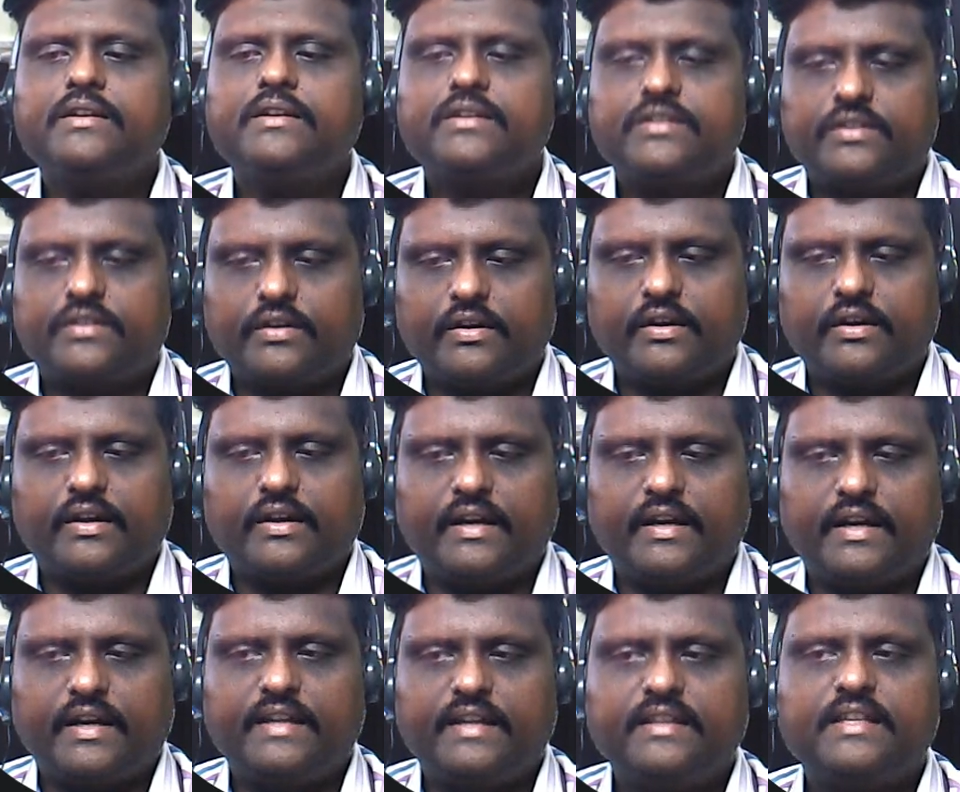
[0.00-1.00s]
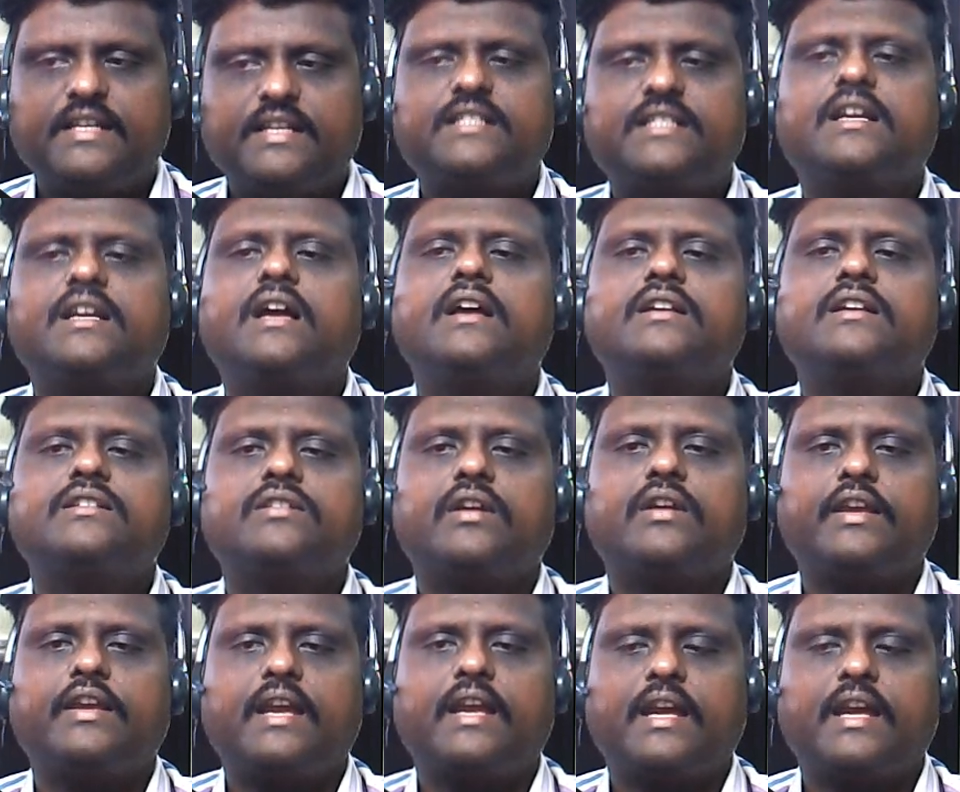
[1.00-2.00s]
So in this, so
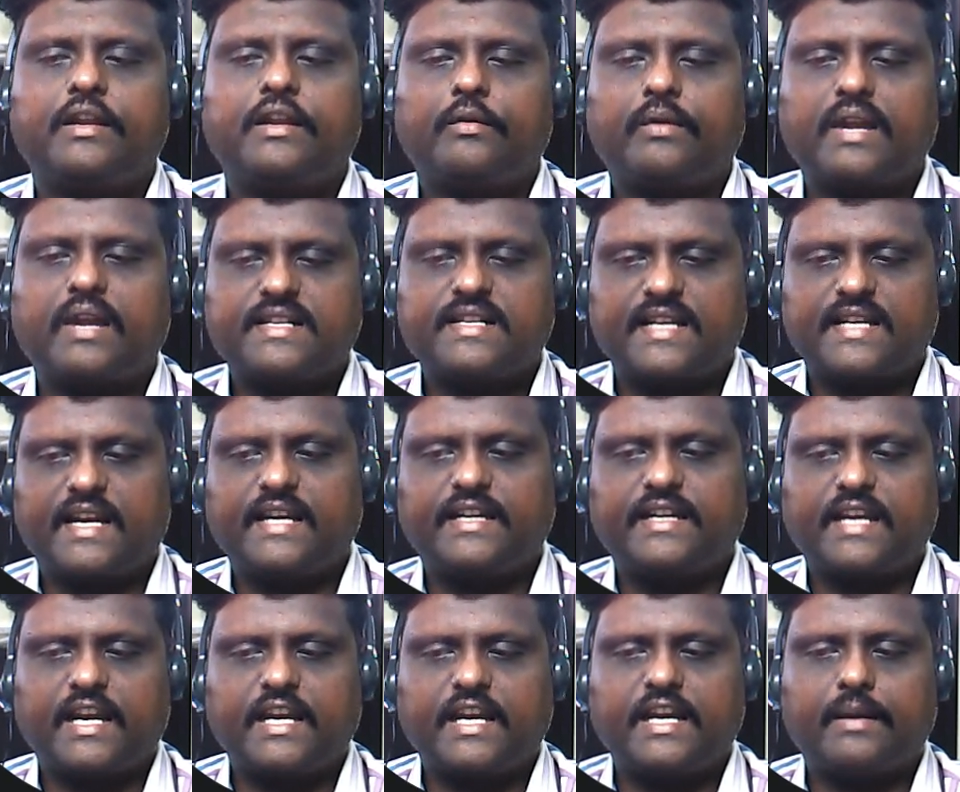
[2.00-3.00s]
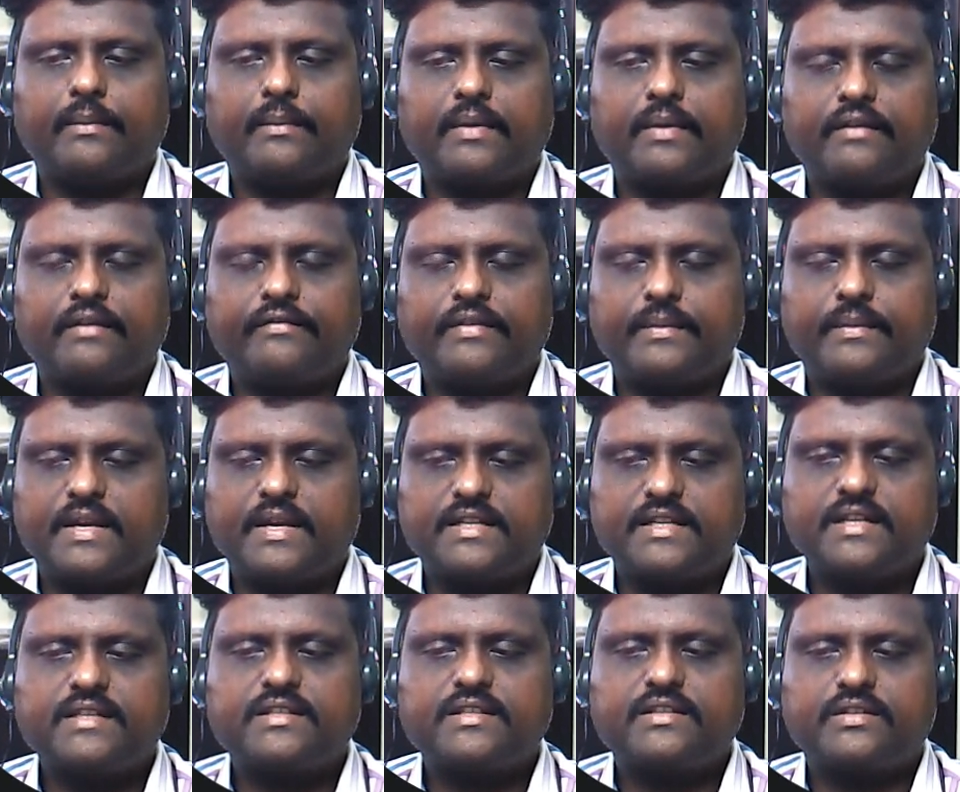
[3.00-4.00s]
here you can select any number of
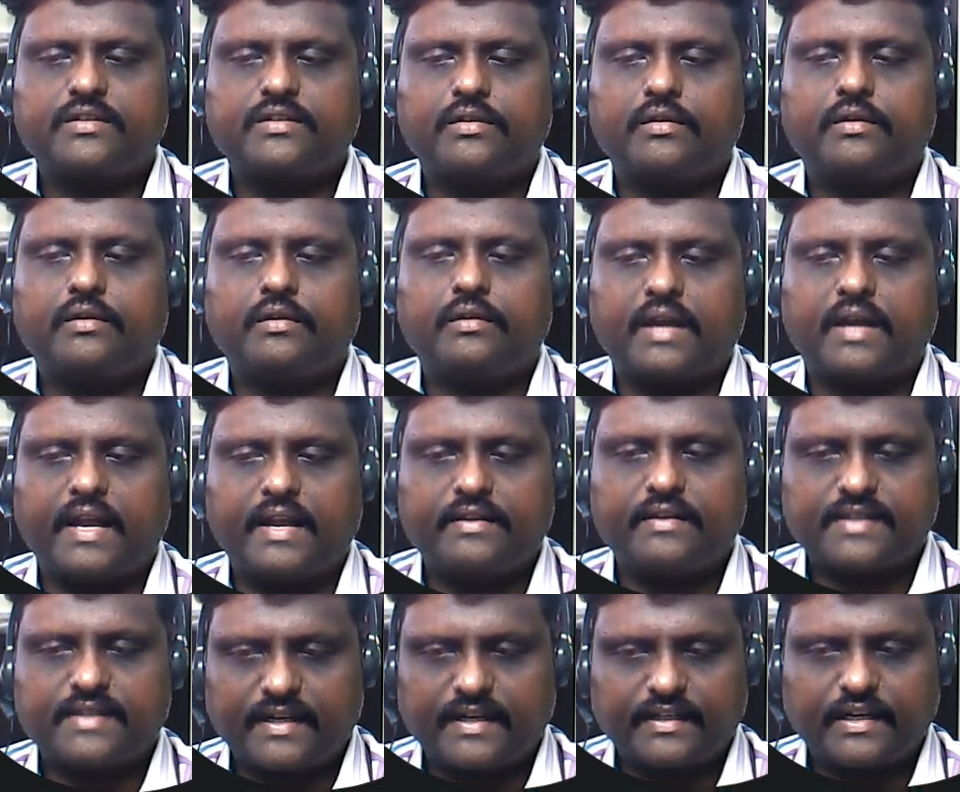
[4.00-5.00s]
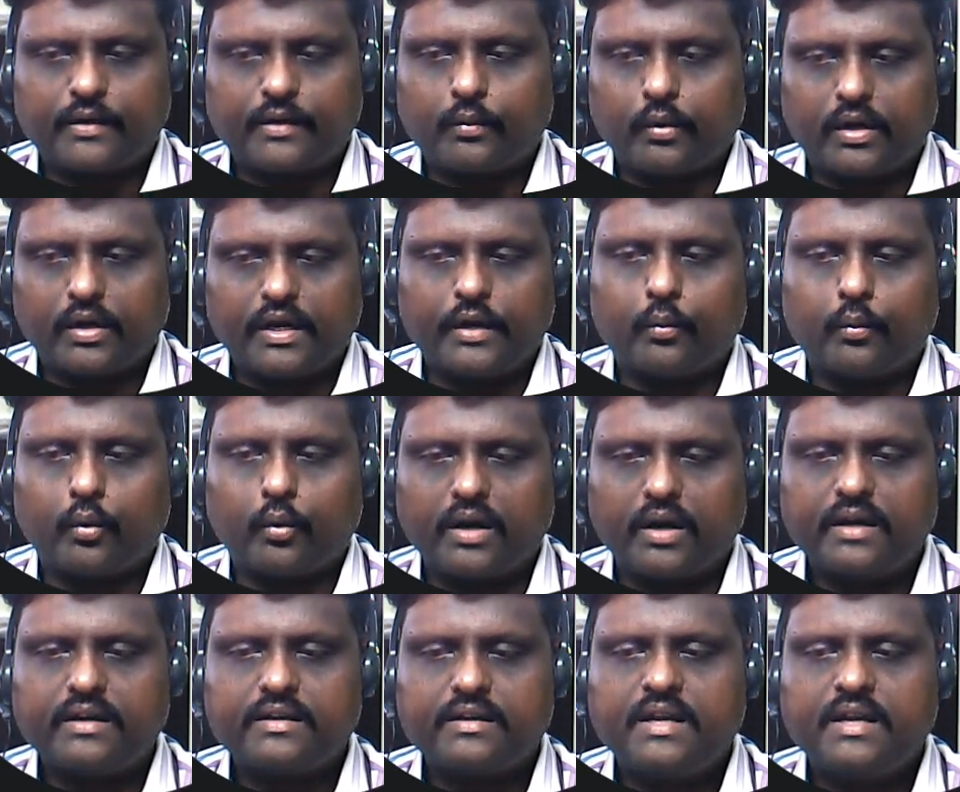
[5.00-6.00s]
images. So I have selected only
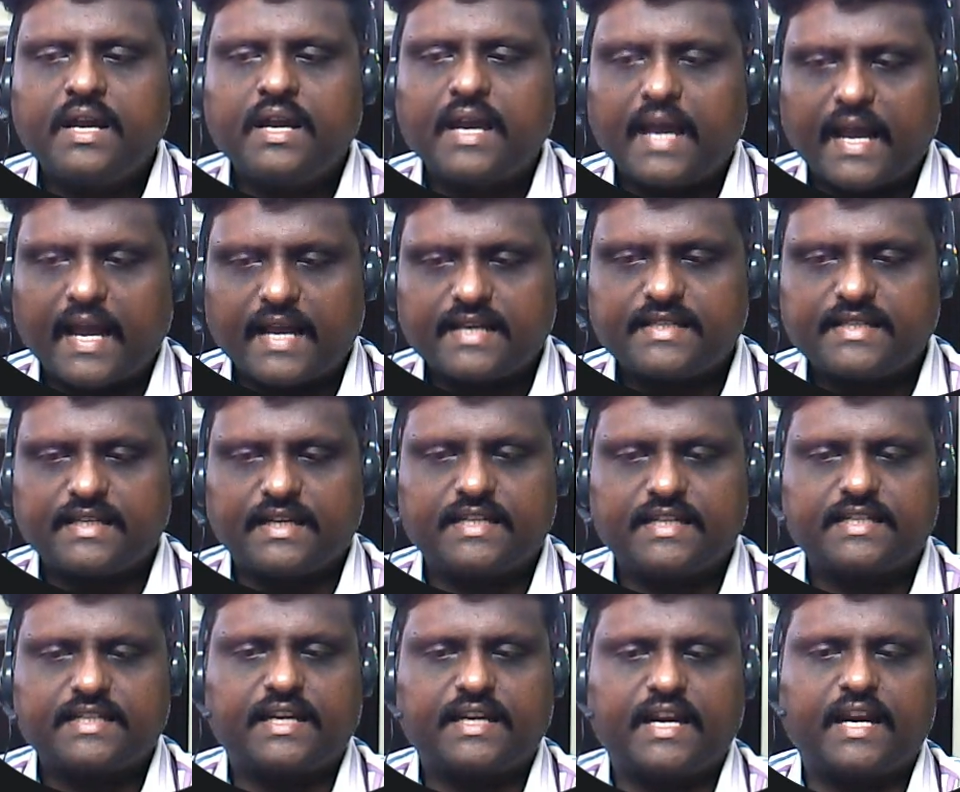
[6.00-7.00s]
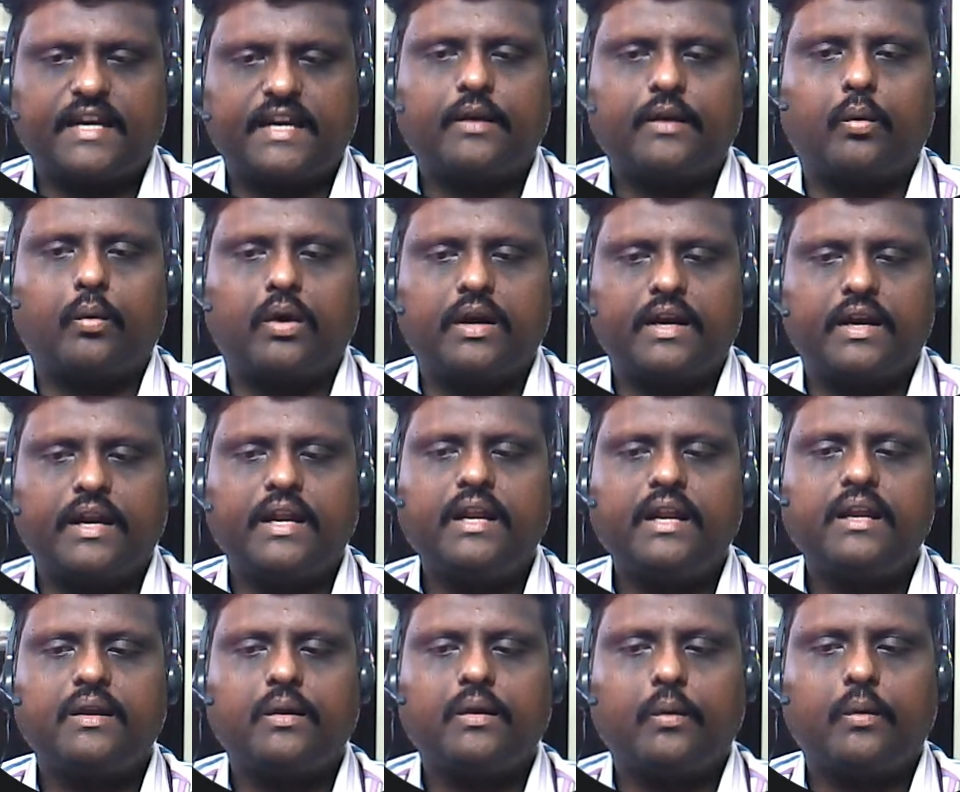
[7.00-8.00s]
one, as it is created
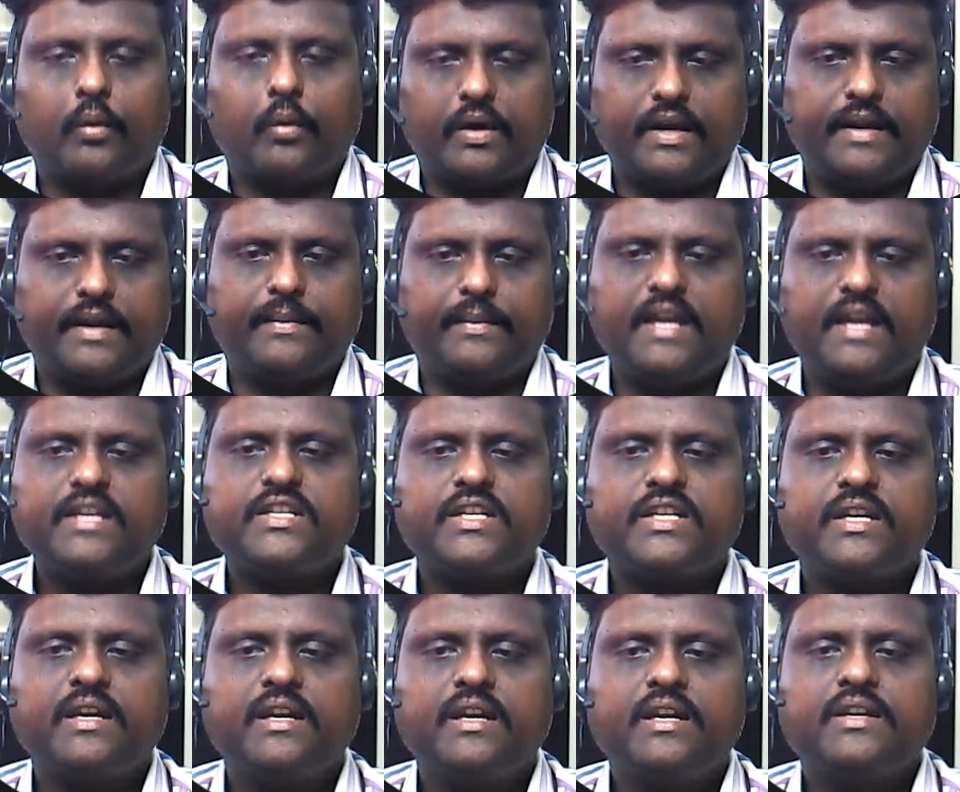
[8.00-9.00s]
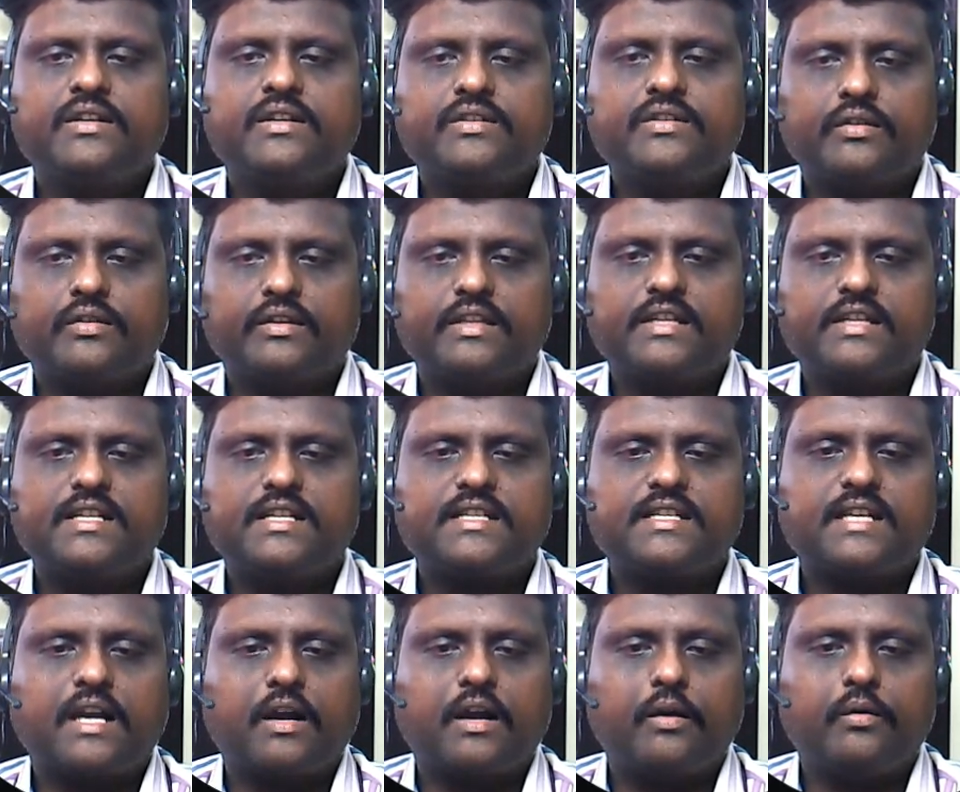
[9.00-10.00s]
only one image. So this
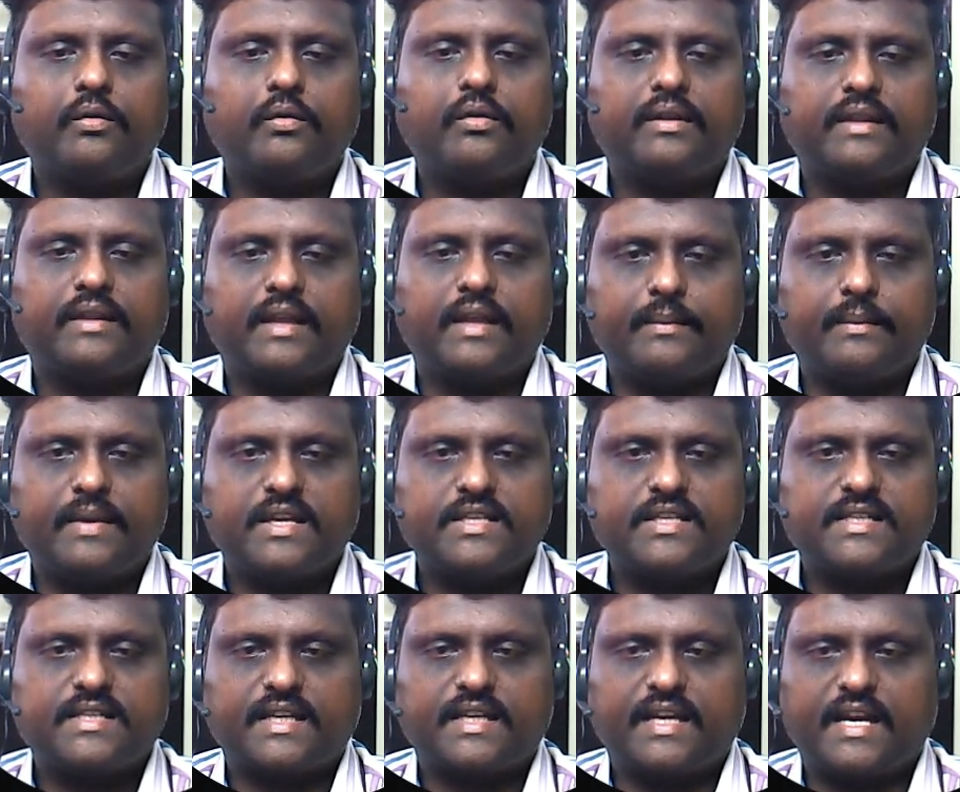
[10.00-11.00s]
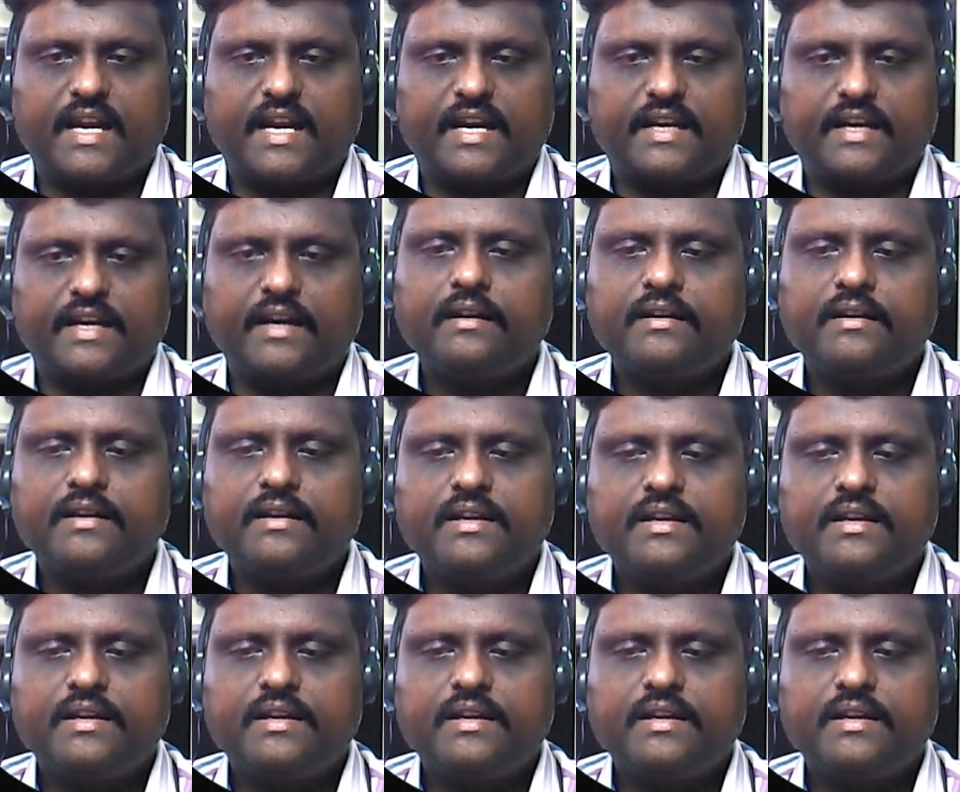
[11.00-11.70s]
is how the image is created.